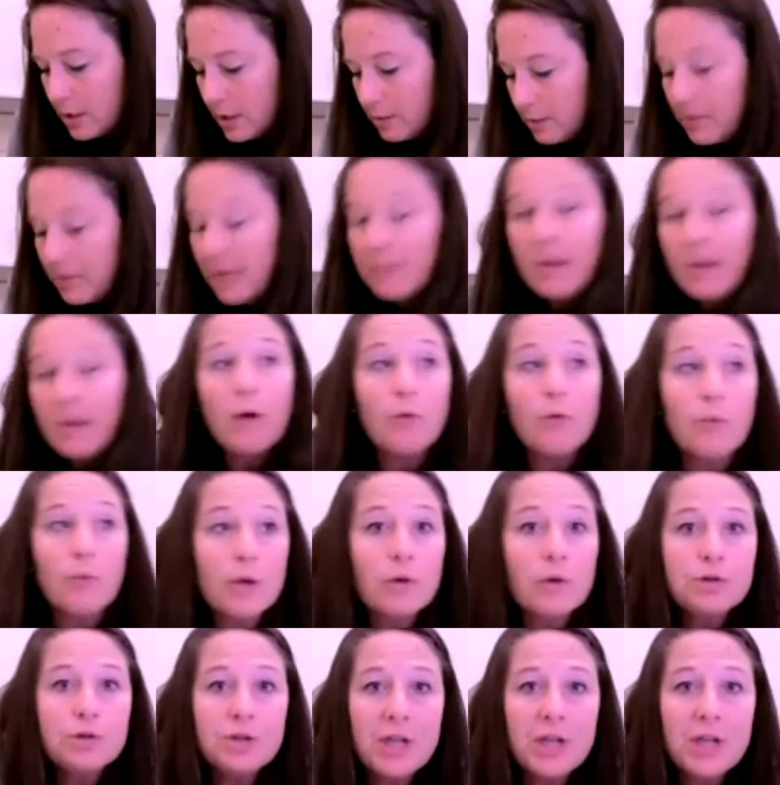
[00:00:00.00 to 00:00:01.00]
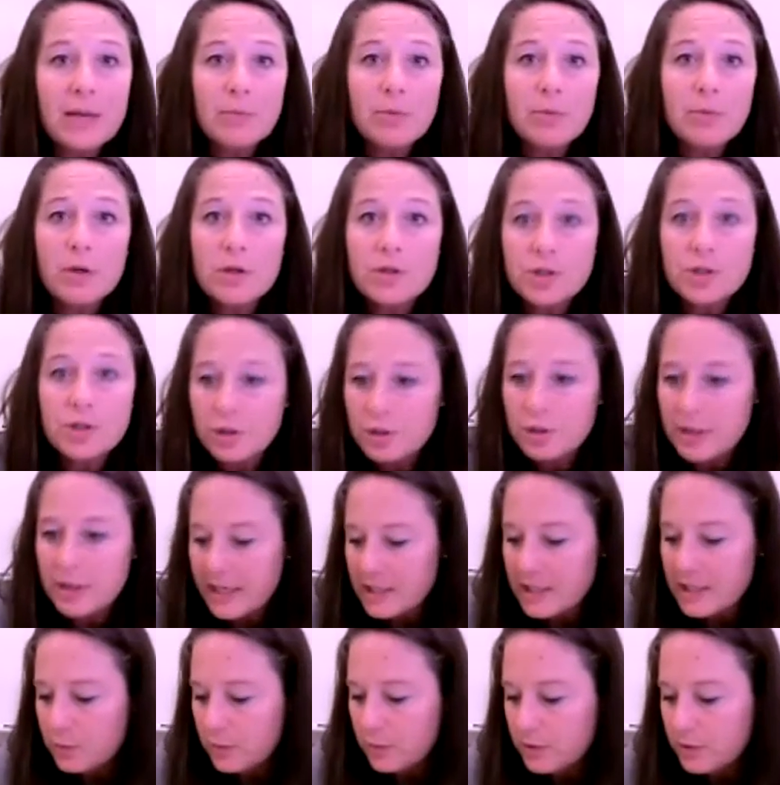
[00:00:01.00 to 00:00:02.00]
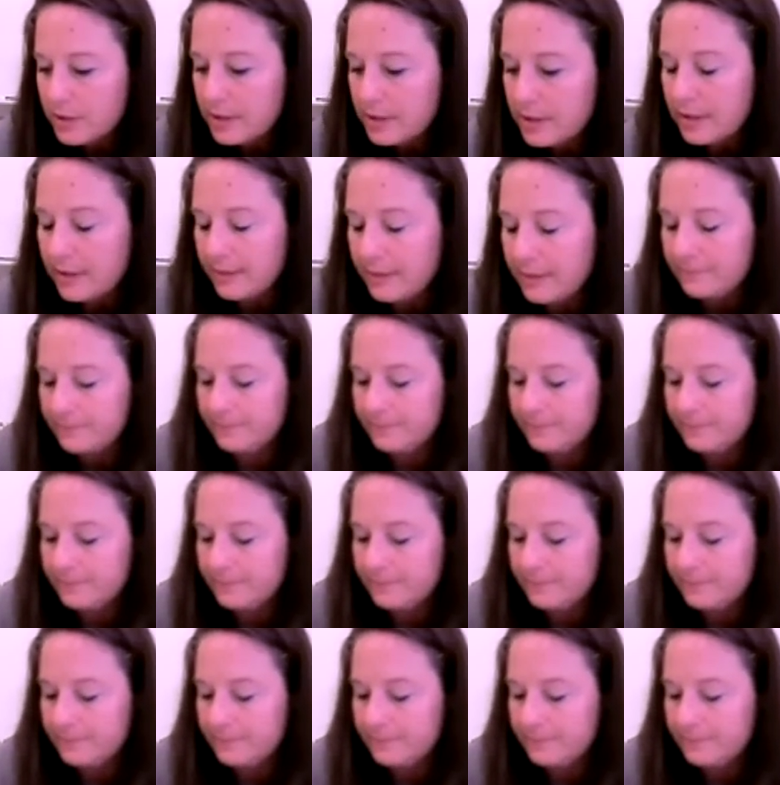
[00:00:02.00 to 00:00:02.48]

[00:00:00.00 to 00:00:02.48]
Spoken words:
in my real checkbook so you guys would see.